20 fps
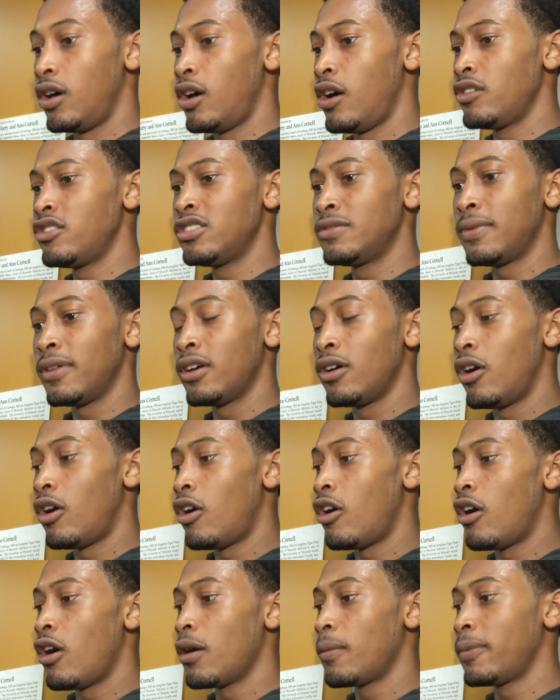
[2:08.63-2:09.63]
Uh, just play
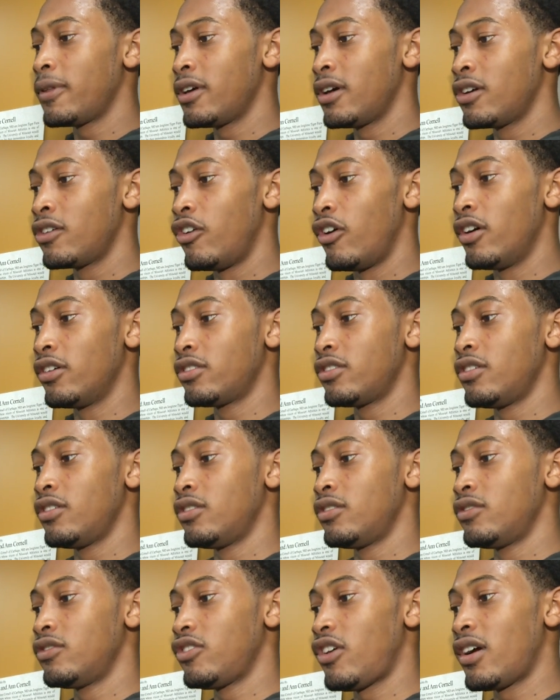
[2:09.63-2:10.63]
hard, play
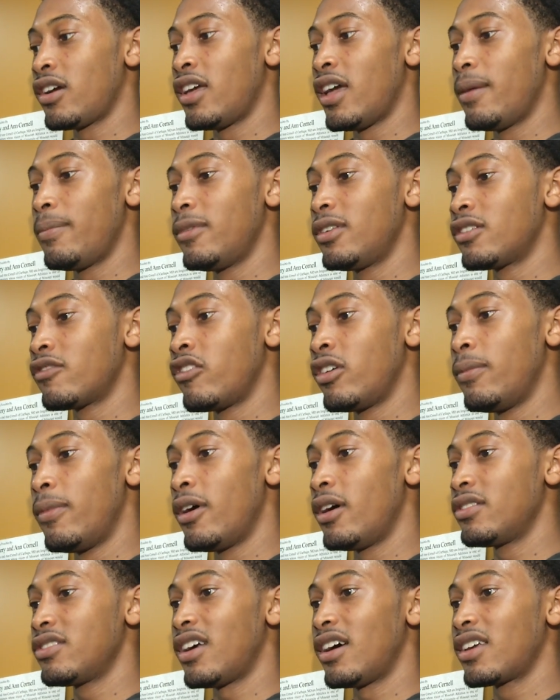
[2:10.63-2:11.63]
aggressive, try to get as many
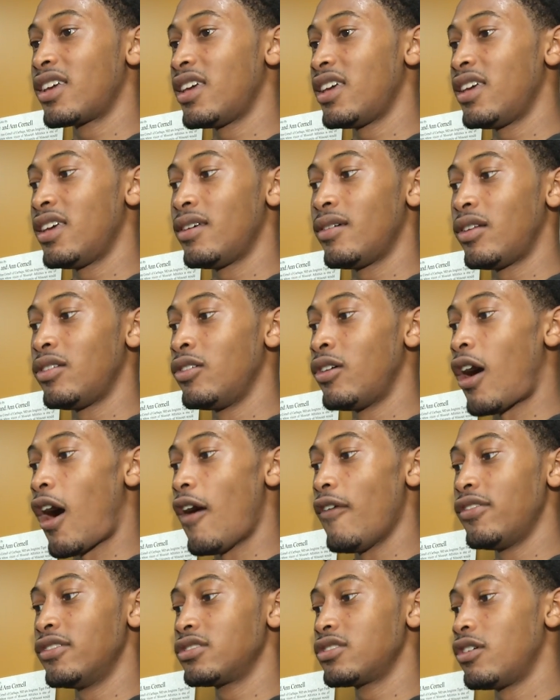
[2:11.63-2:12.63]
rebounds as I can. I know
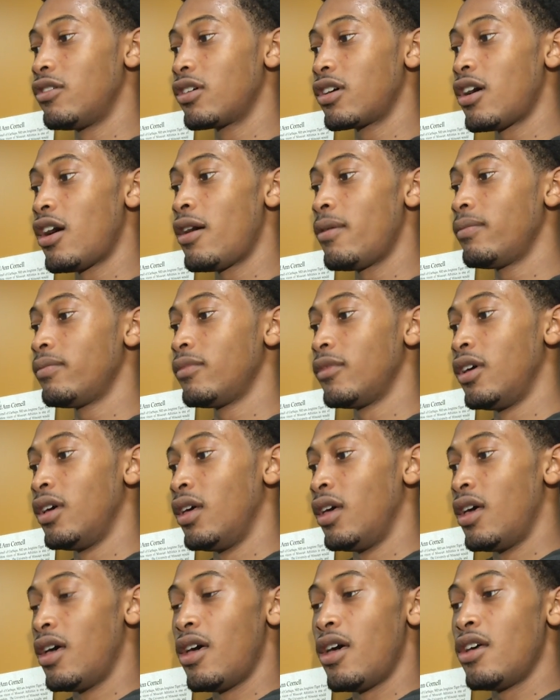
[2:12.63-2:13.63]
offense gonna come,
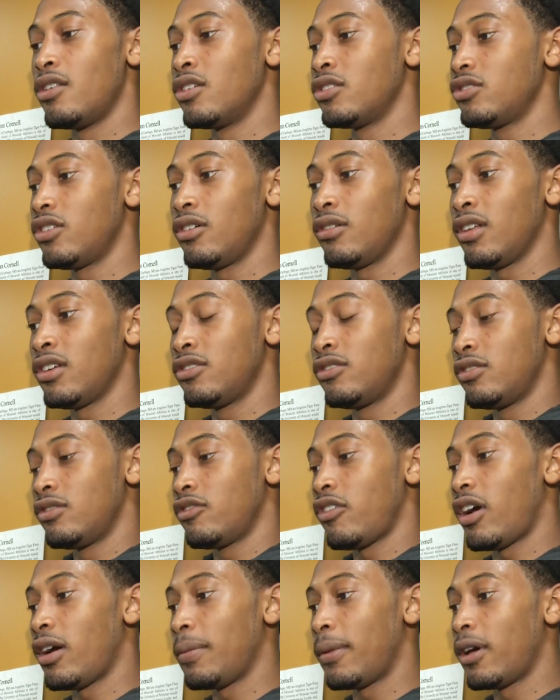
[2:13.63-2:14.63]
and just try, like, just
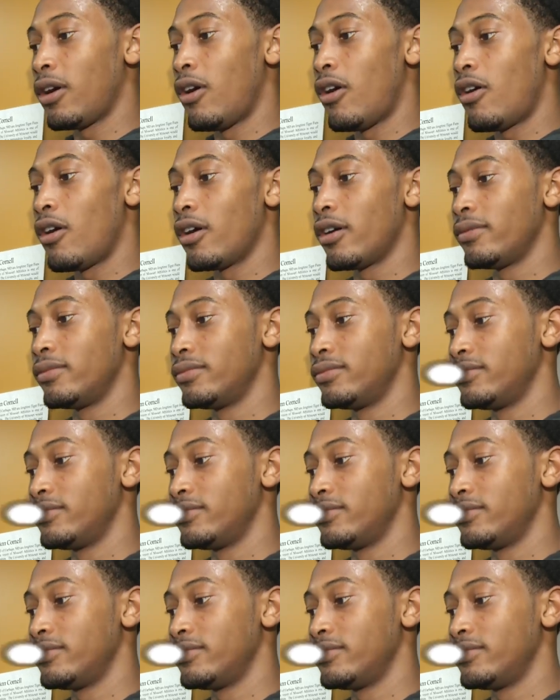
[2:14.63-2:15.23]
try to play hard.